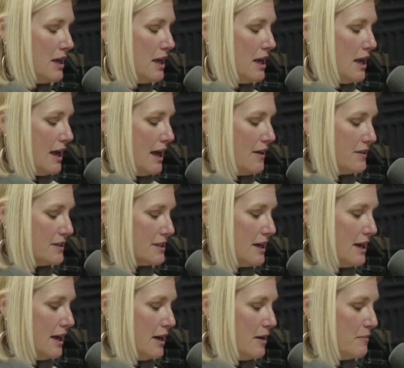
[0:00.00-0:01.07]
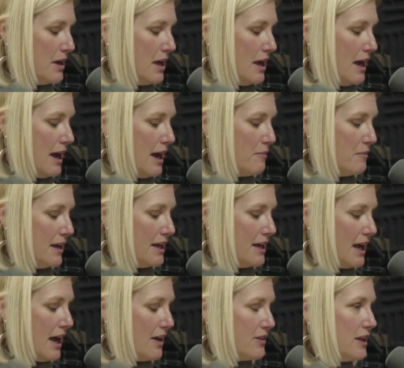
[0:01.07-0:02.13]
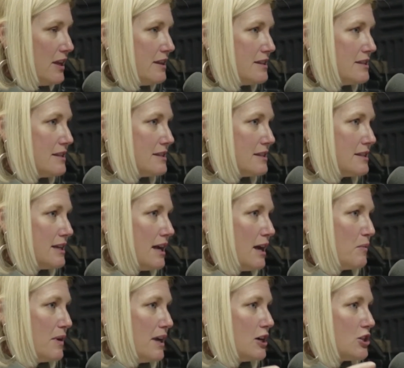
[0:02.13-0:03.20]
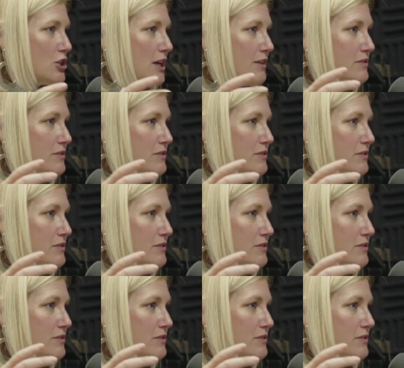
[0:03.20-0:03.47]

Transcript: at the time. I'm like, I think this is a time we actually have